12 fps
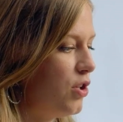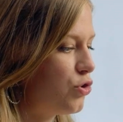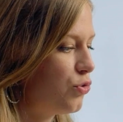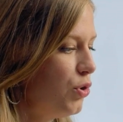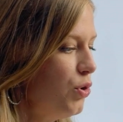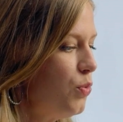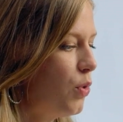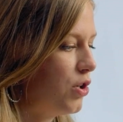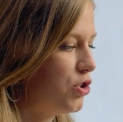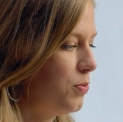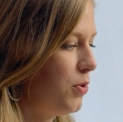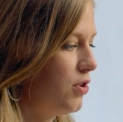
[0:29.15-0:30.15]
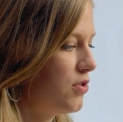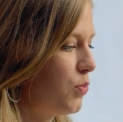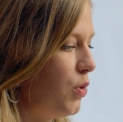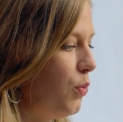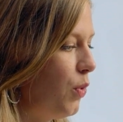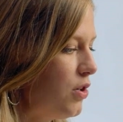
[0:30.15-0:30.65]
the true worshipers
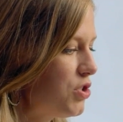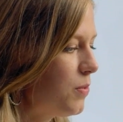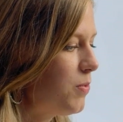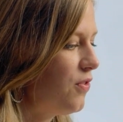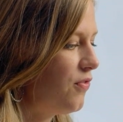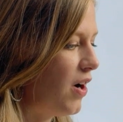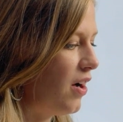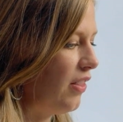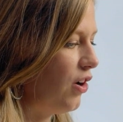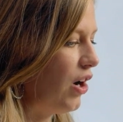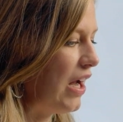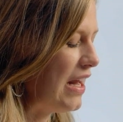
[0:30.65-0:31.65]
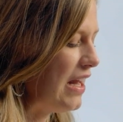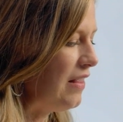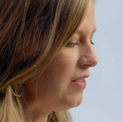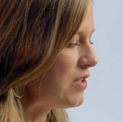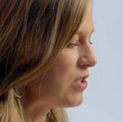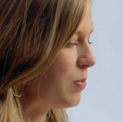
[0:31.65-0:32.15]
will worship the Father
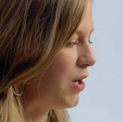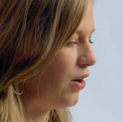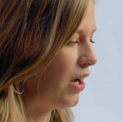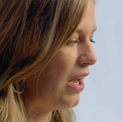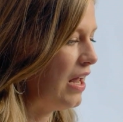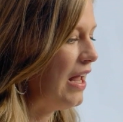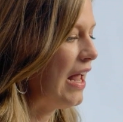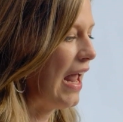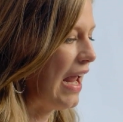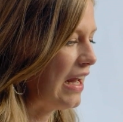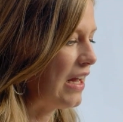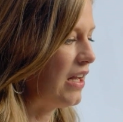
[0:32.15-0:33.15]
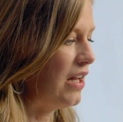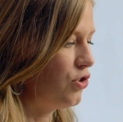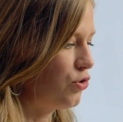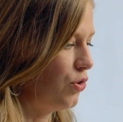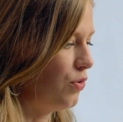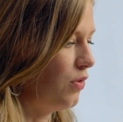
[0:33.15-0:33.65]
in the Spirit and in
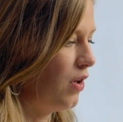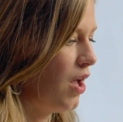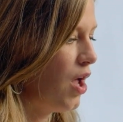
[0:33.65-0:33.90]
truth.